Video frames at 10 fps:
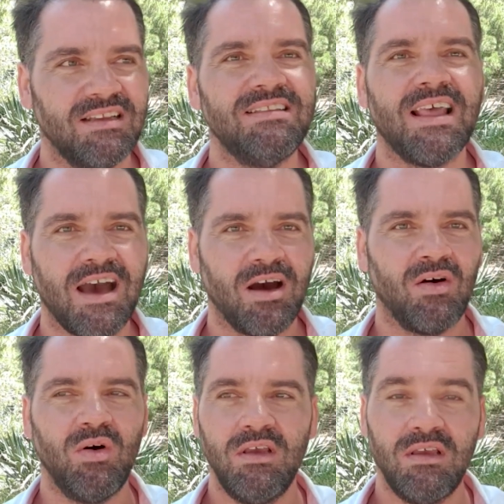
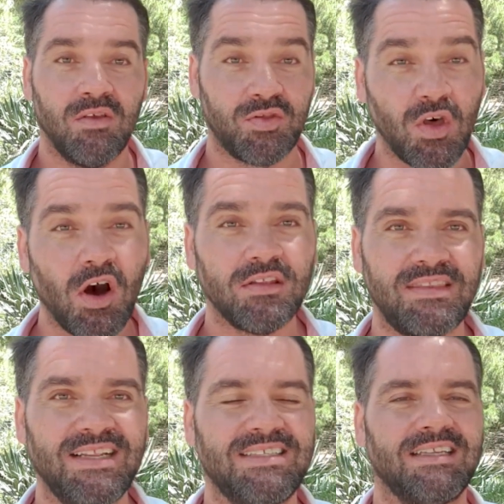now thought
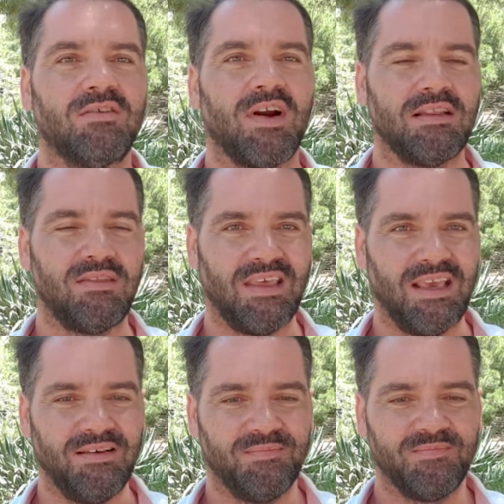they did the right
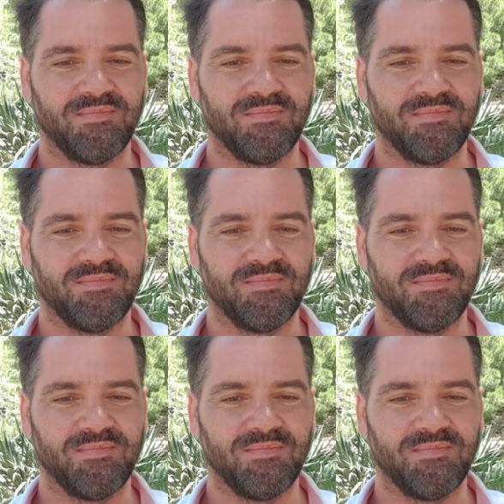thing.